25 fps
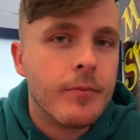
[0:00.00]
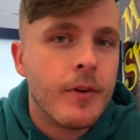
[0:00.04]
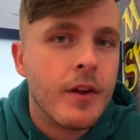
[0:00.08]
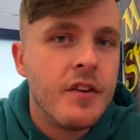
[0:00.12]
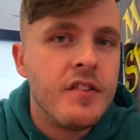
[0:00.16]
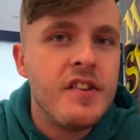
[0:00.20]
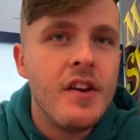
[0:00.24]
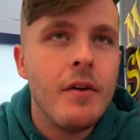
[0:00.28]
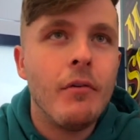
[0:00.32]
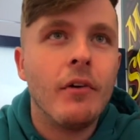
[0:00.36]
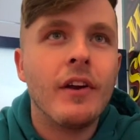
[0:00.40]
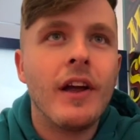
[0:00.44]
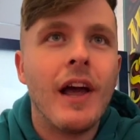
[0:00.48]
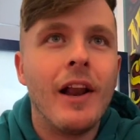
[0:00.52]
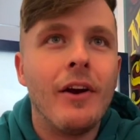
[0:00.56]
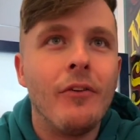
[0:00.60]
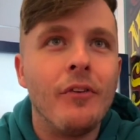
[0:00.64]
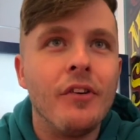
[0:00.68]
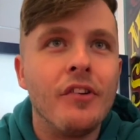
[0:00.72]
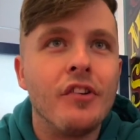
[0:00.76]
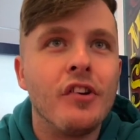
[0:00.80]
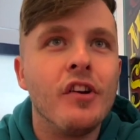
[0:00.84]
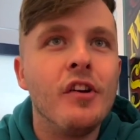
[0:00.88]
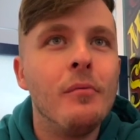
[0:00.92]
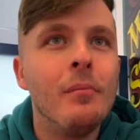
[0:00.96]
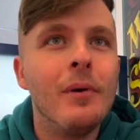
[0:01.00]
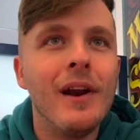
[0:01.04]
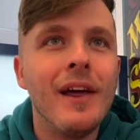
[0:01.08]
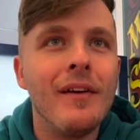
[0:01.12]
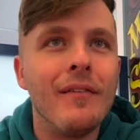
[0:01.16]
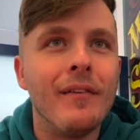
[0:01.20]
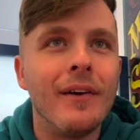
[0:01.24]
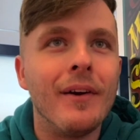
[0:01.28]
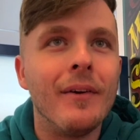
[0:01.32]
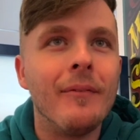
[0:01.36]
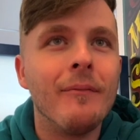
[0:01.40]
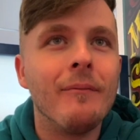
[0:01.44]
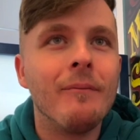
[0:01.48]
Zero calories, can you believe it?
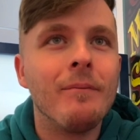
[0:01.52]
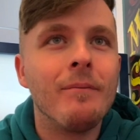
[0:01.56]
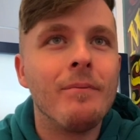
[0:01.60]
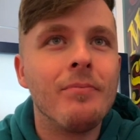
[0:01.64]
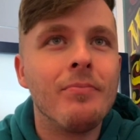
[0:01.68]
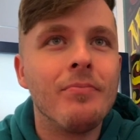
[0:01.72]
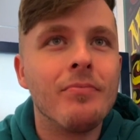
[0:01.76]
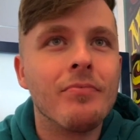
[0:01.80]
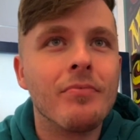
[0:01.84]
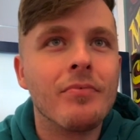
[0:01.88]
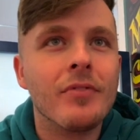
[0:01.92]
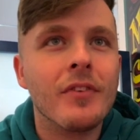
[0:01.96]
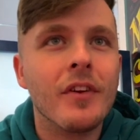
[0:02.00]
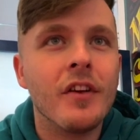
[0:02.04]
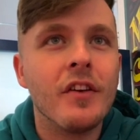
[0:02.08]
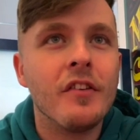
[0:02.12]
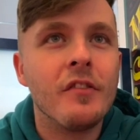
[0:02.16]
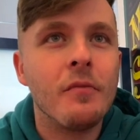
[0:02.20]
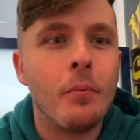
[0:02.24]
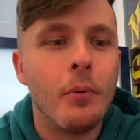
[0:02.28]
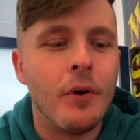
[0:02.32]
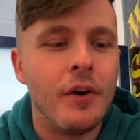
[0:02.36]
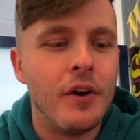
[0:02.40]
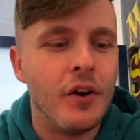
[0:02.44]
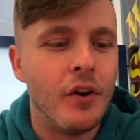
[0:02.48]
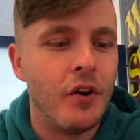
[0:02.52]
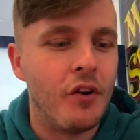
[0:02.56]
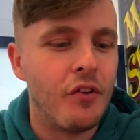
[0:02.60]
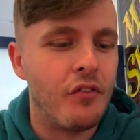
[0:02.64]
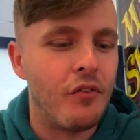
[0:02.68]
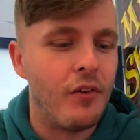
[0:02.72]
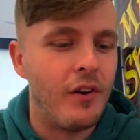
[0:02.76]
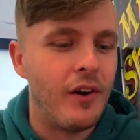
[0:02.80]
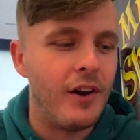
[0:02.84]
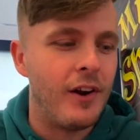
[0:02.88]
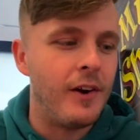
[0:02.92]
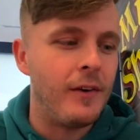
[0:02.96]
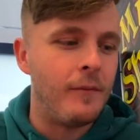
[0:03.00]
Mm. It's pretty nuts,
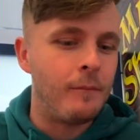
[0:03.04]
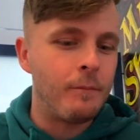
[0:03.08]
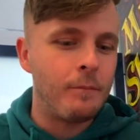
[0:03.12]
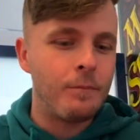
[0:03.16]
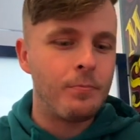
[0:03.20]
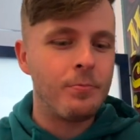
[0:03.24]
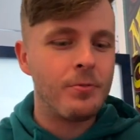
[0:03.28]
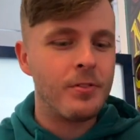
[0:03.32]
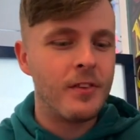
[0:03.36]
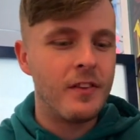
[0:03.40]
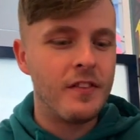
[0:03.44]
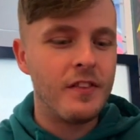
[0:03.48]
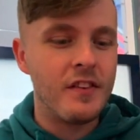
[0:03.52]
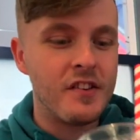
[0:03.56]
really. Mm-hmm.